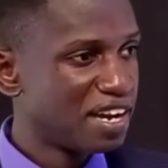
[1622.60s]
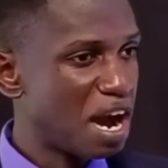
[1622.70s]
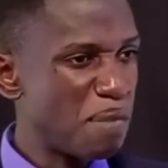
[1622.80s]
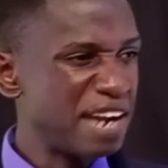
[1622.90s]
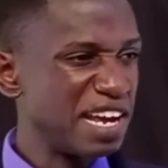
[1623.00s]

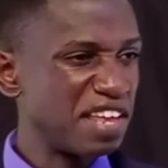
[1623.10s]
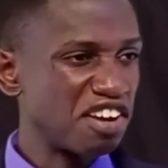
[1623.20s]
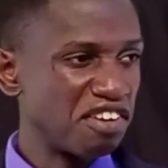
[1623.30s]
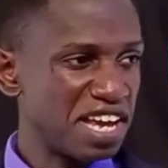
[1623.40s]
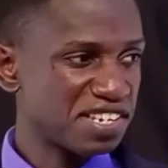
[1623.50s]
I'm under the
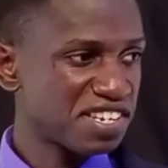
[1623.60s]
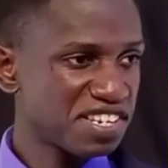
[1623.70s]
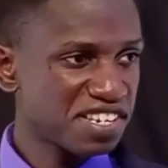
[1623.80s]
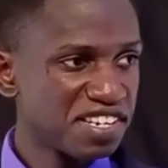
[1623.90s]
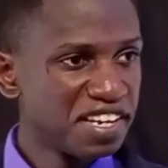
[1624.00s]

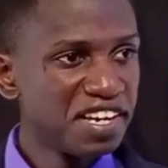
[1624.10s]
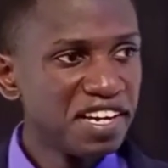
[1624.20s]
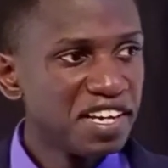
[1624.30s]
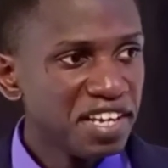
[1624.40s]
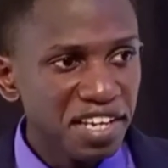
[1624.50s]
grace.
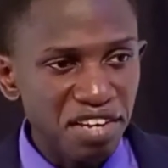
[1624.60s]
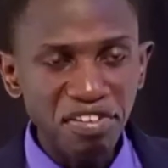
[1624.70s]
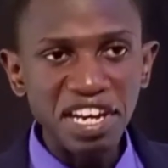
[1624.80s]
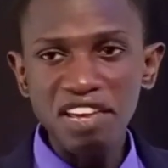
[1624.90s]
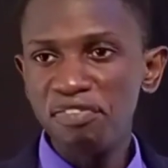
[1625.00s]

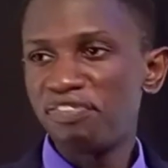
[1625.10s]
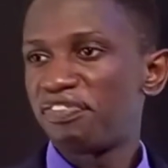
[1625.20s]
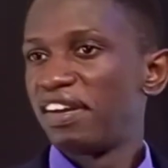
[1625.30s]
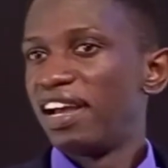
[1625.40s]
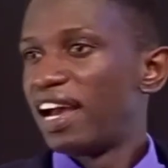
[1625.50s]
Even if
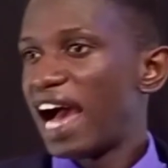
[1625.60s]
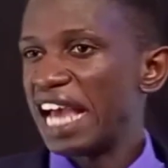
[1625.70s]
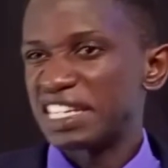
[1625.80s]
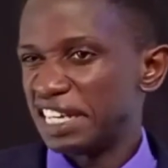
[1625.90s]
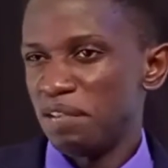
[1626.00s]

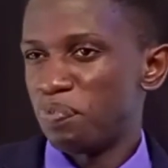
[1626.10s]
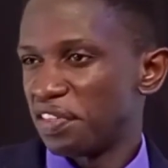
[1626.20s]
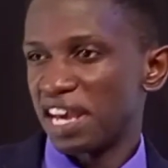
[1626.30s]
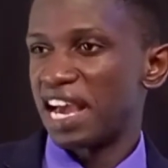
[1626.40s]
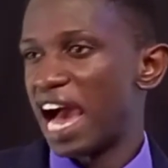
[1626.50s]
I sleep
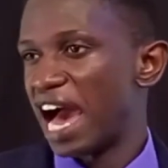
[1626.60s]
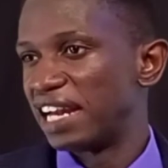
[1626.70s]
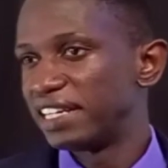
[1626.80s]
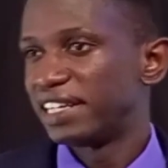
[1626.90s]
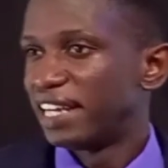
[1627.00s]
with a
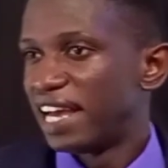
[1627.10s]
girl,